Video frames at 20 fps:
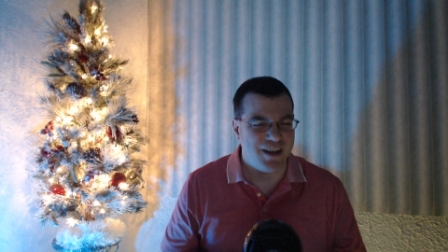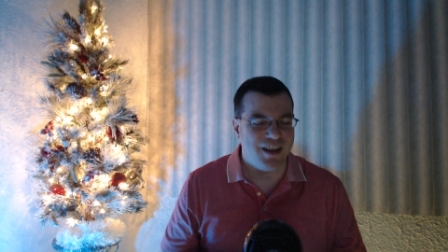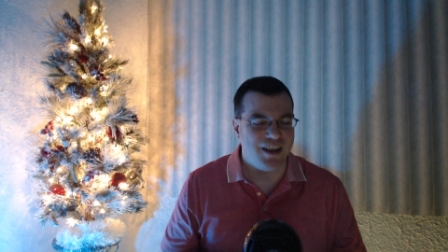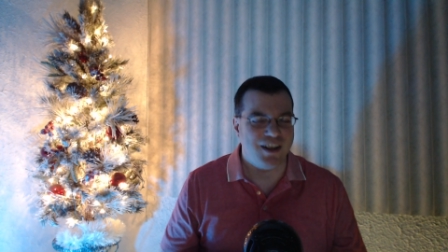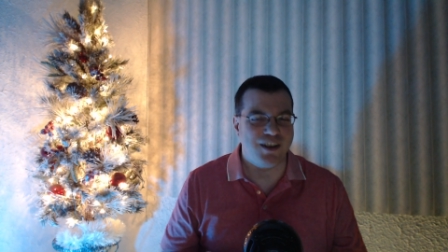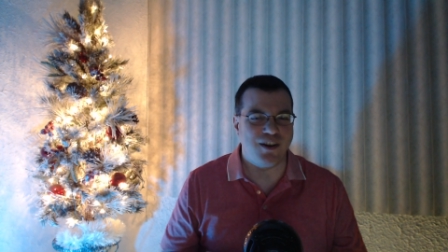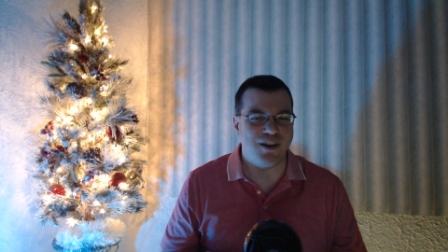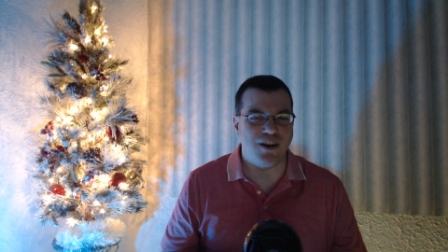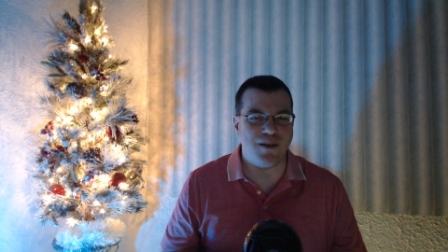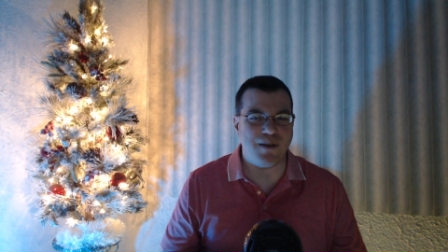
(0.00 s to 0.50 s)

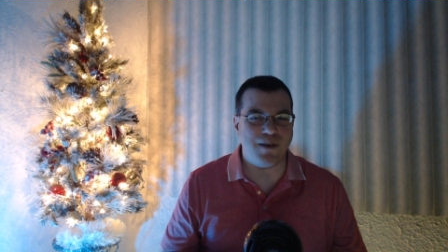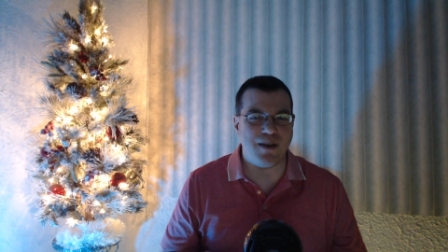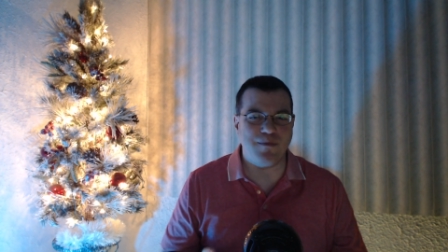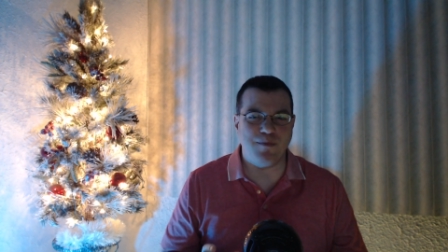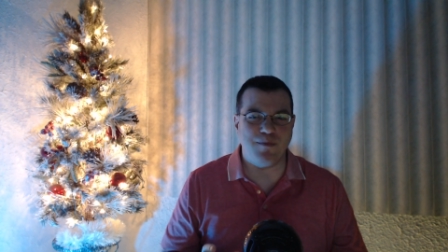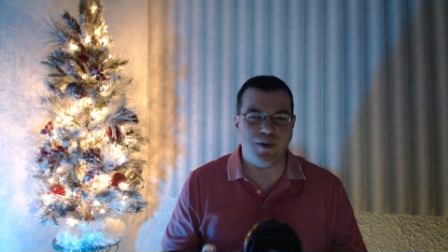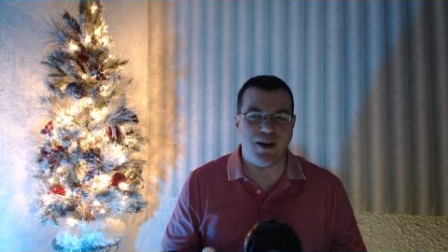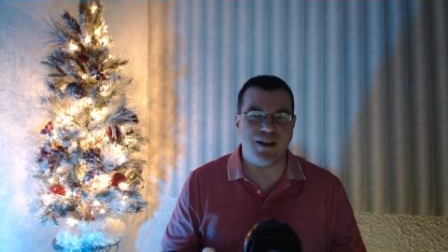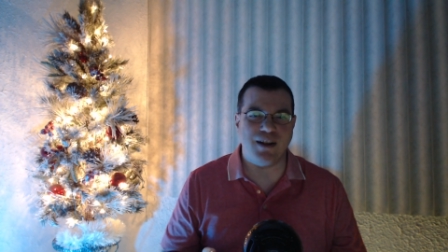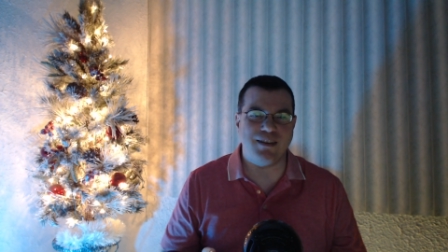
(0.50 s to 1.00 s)
You know what I mean?
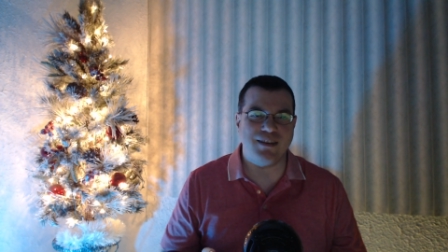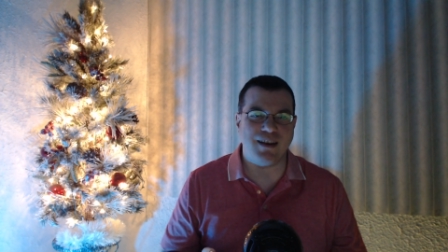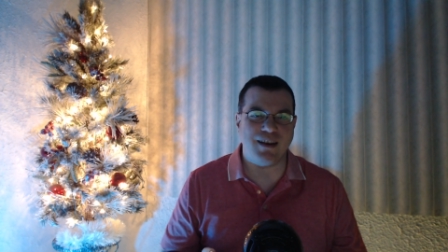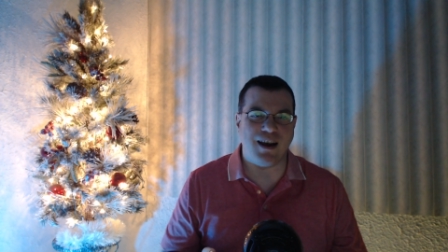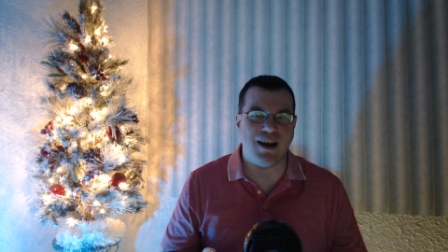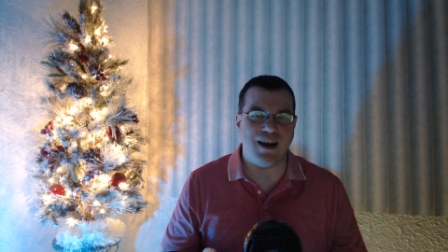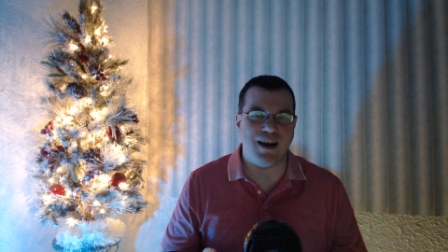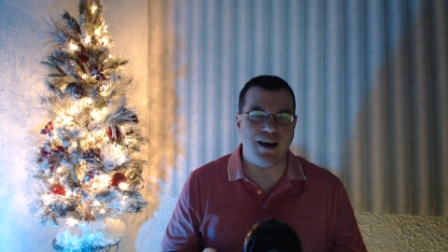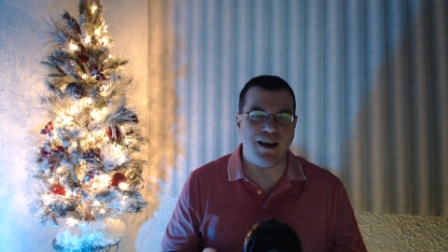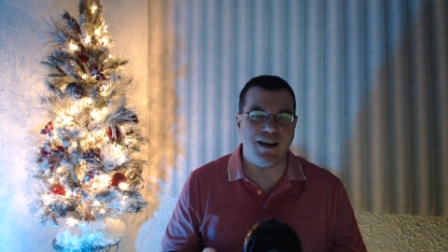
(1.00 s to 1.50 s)

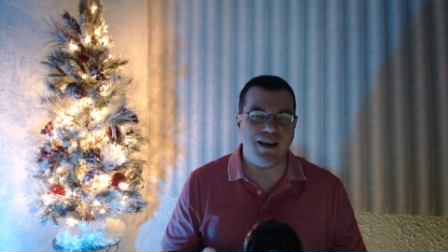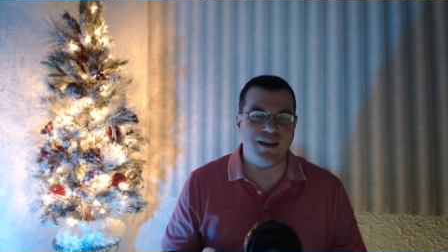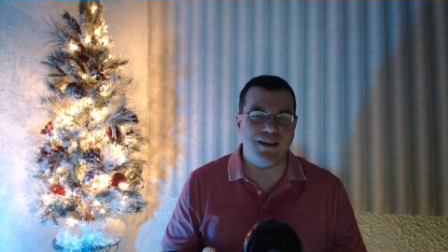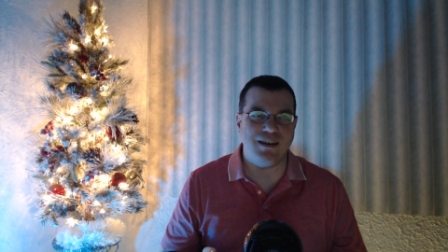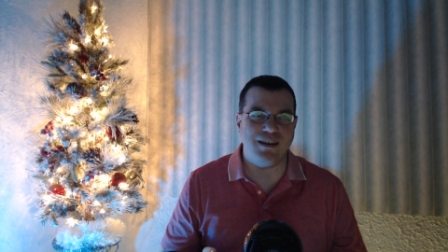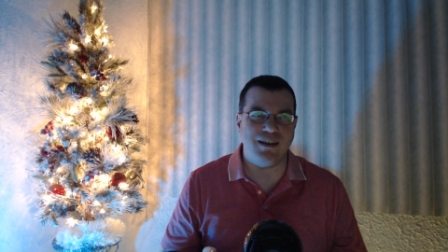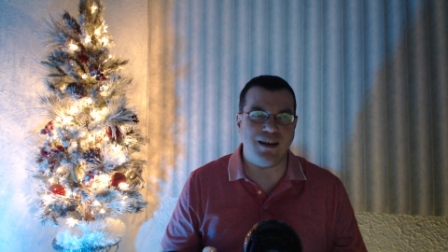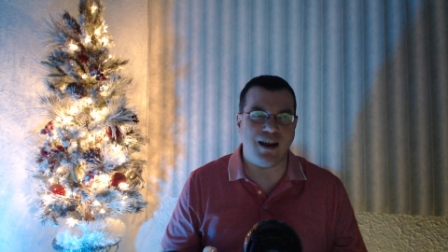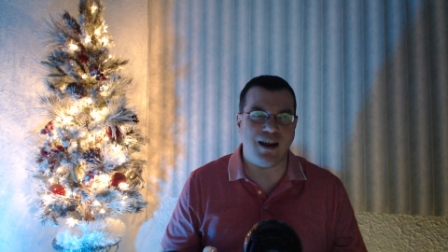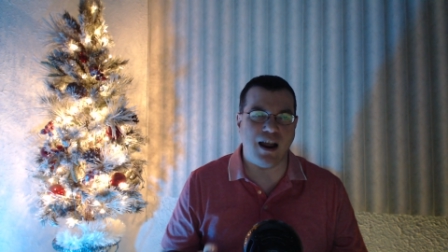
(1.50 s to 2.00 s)
But
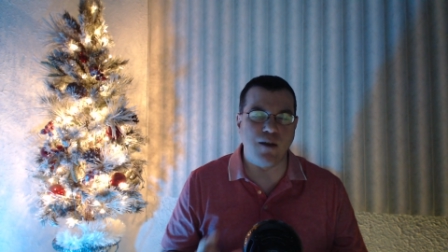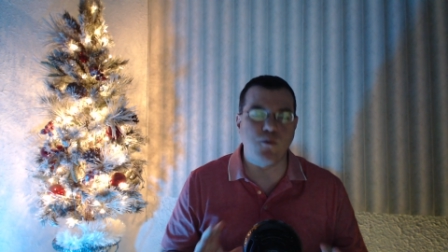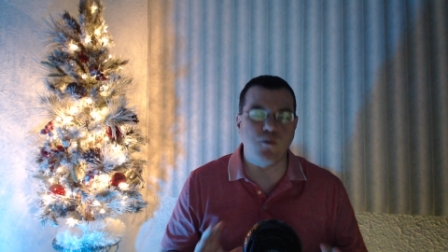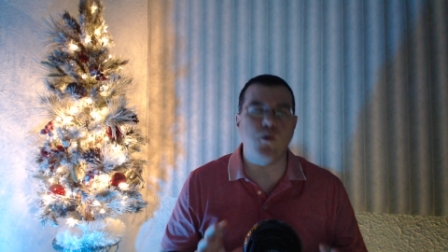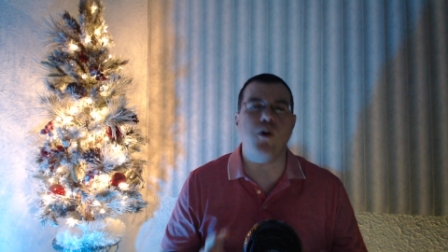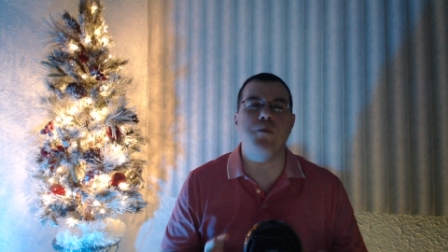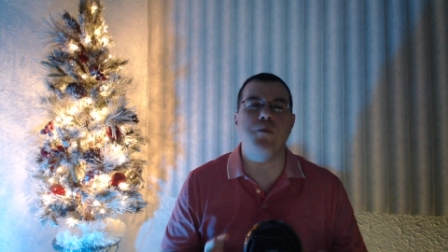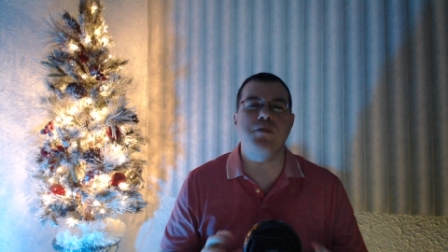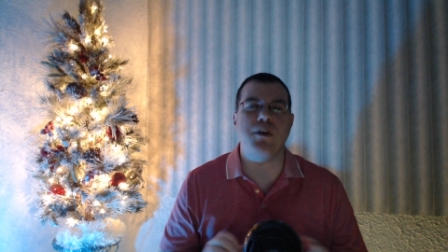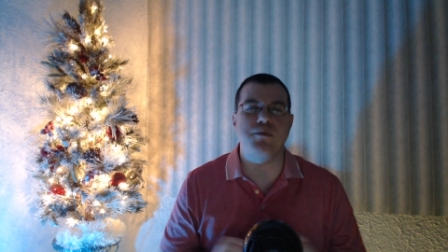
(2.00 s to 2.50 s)
I
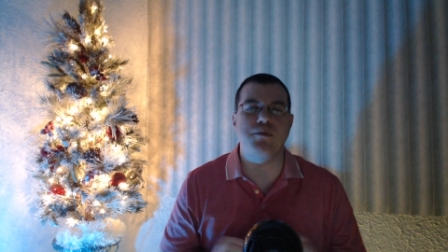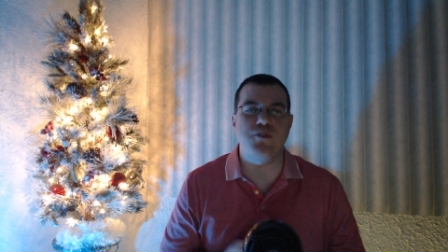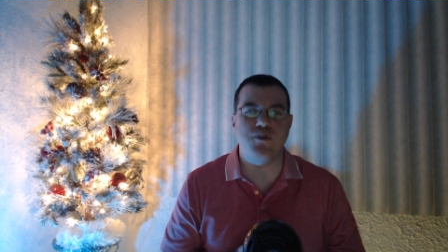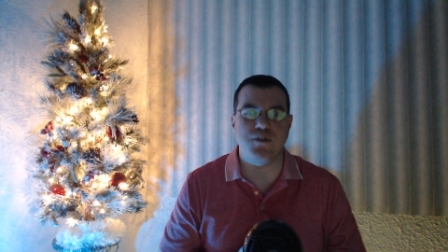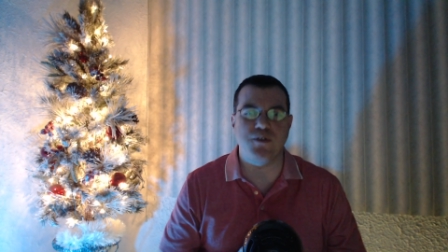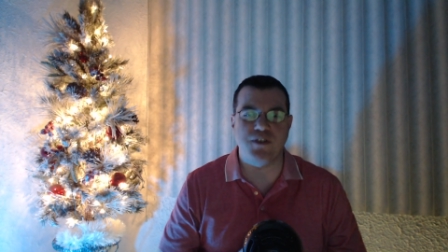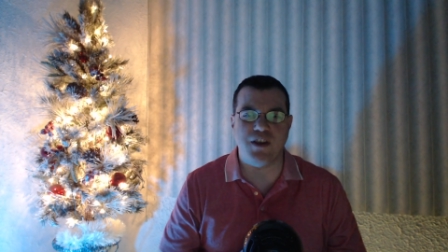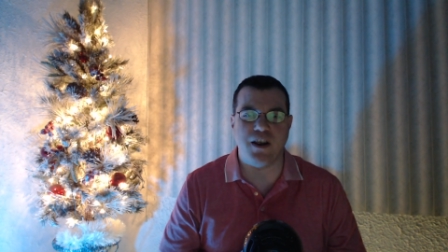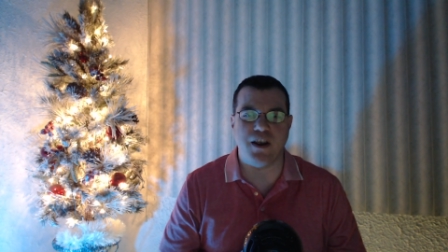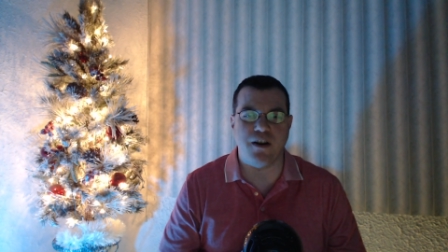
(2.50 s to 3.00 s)
warmed up to
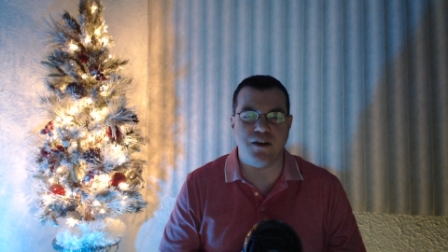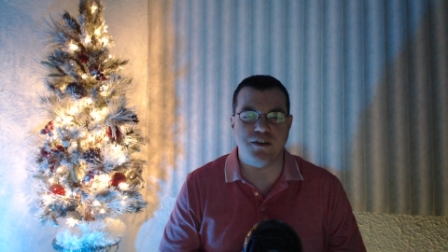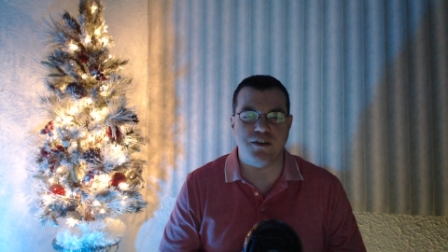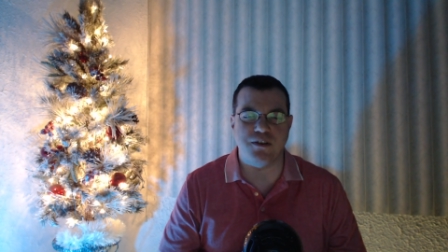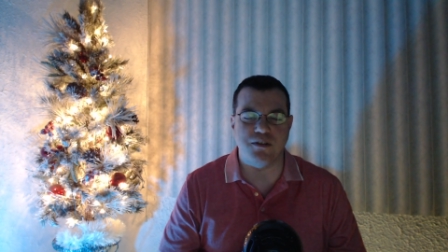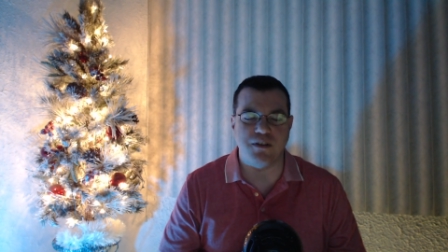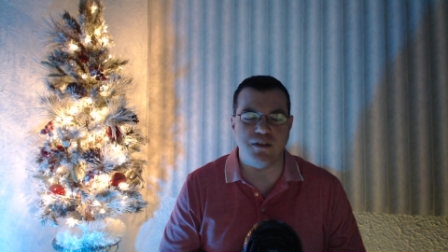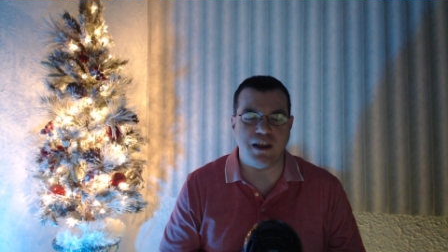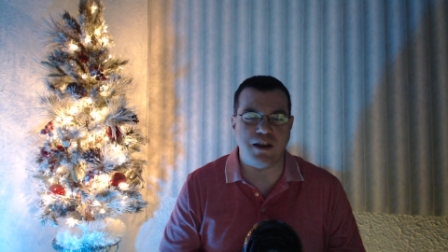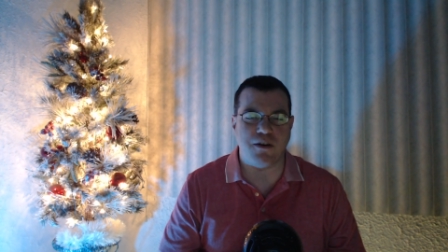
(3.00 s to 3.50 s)
his
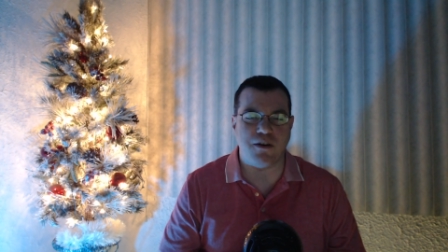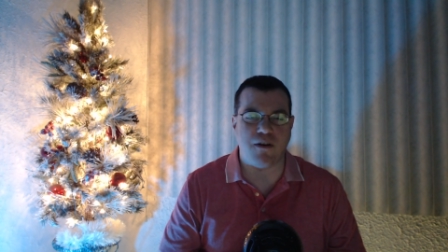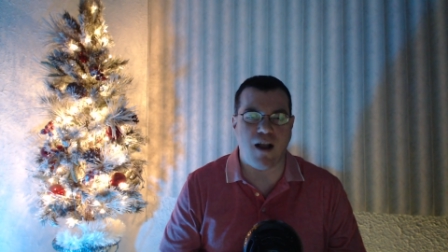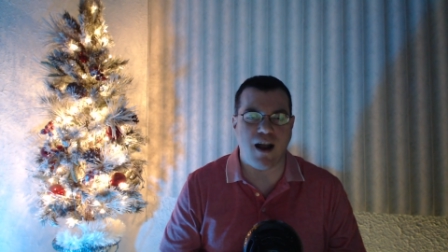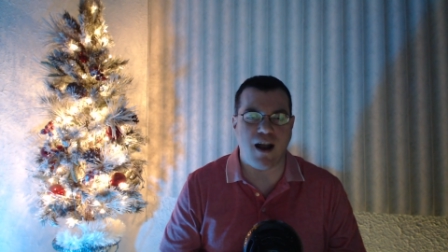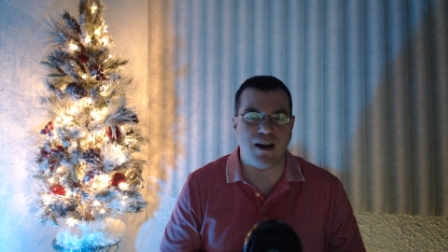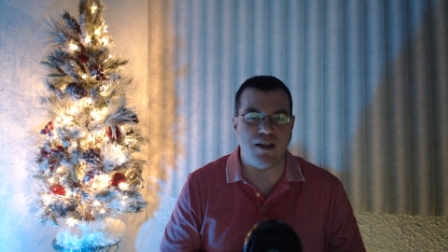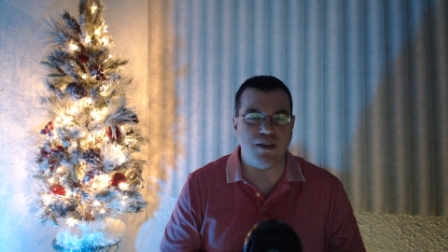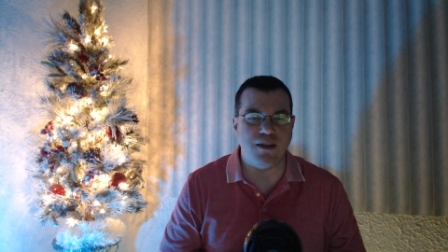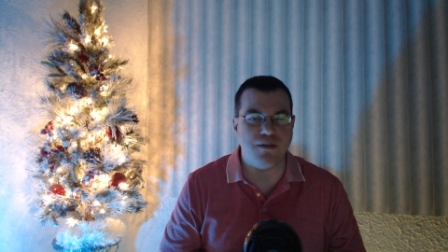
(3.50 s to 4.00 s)
character later
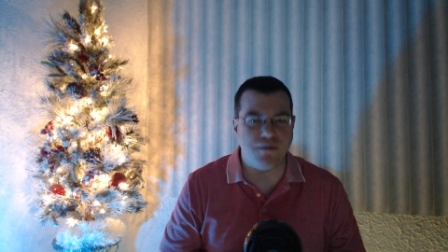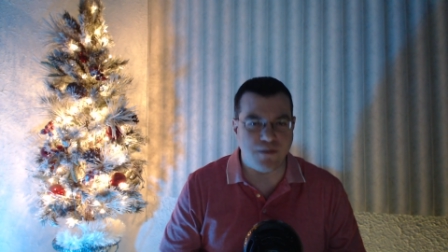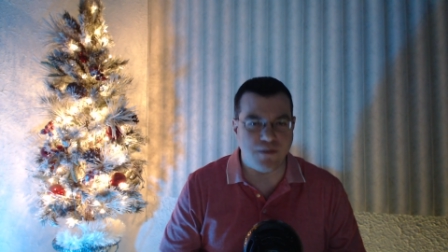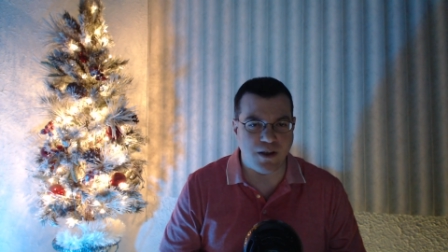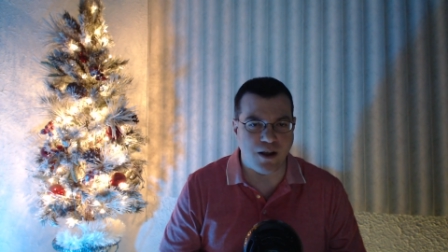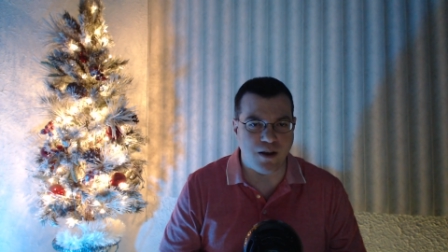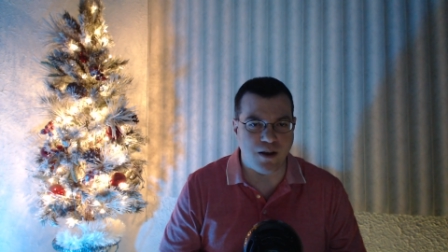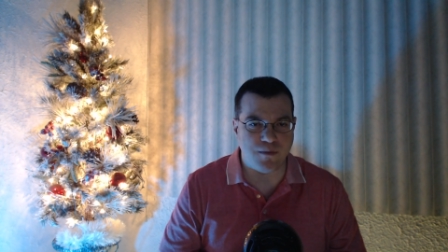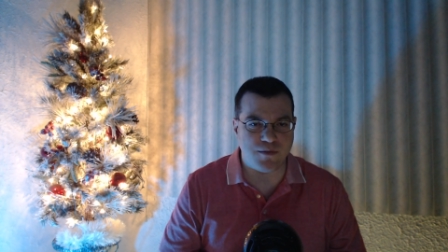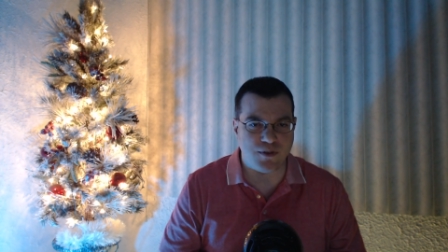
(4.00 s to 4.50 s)
on in the
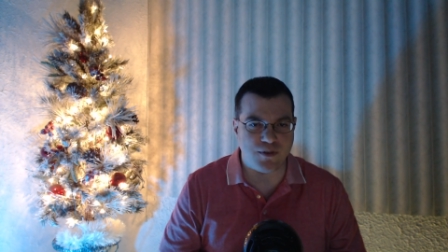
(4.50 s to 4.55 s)
film.